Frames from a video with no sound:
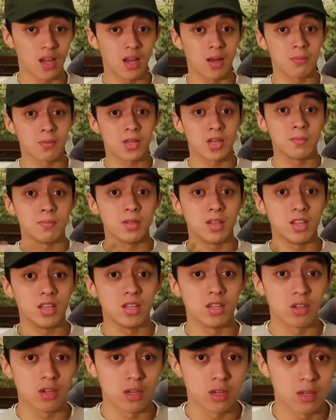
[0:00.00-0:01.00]
I'm gonna be
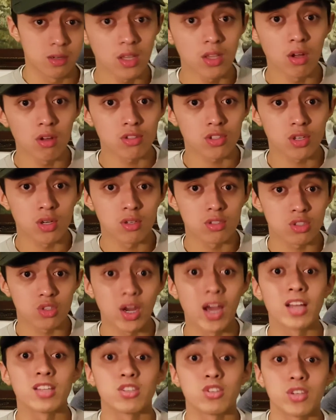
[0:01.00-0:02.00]
leaner and also
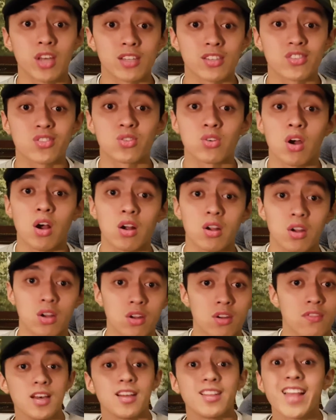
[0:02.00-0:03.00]
trying to get
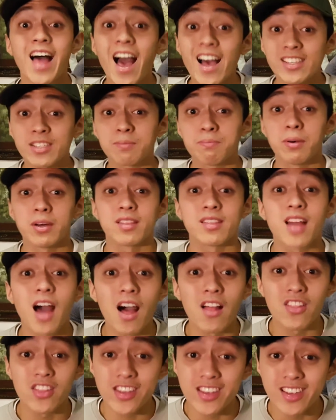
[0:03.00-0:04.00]
stronger. Last but
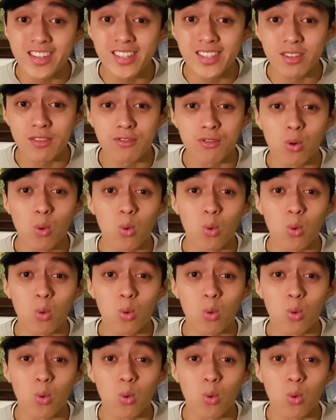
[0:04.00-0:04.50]
not least, of